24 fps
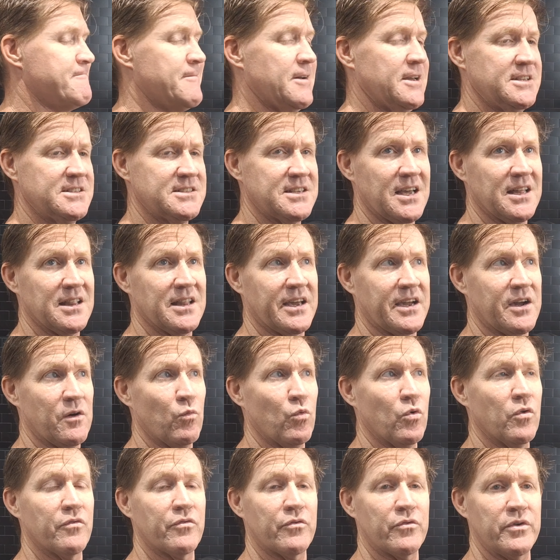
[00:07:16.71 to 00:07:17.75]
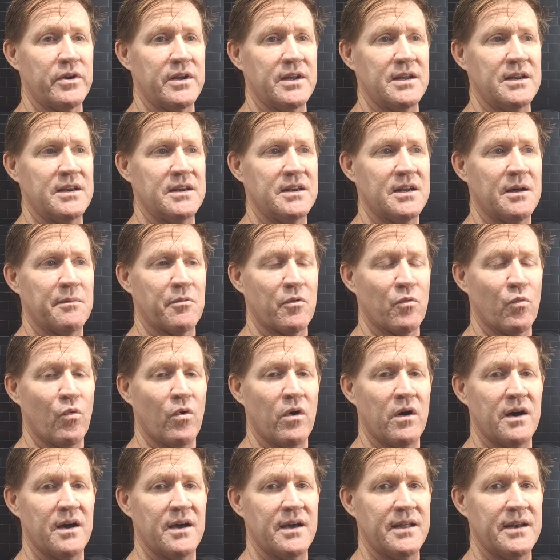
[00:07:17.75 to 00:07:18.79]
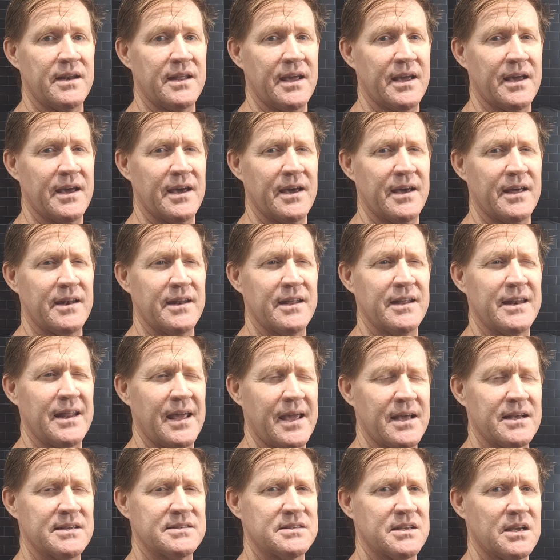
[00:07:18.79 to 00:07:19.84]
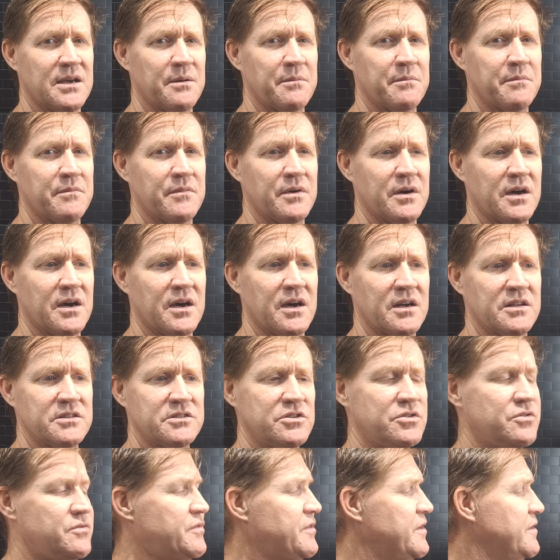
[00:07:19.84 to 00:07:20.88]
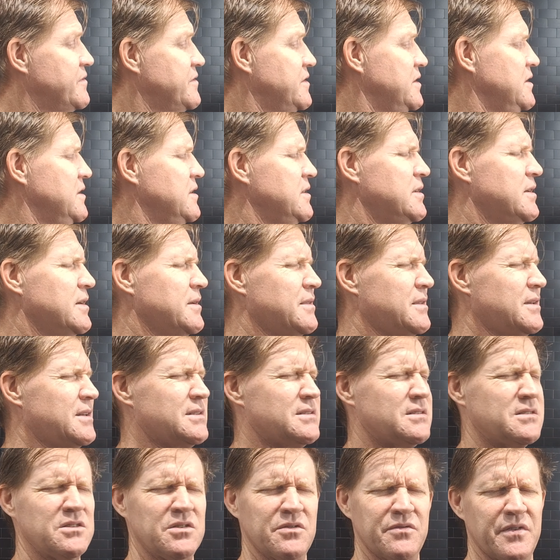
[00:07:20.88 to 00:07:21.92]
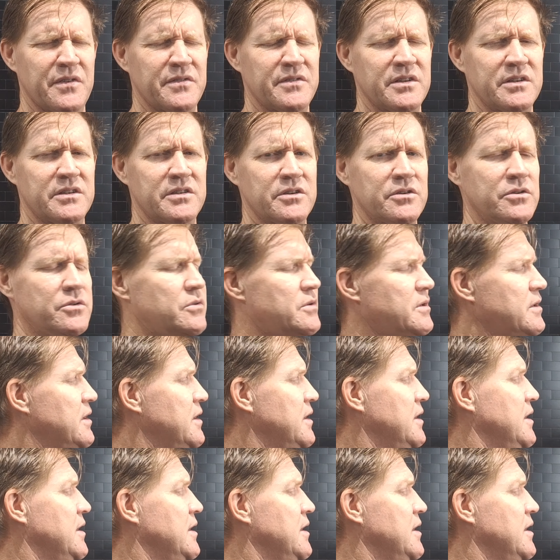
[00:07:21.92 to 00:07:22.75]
He's got like a Wolverine #1 and an ASM 250, I think it's 252.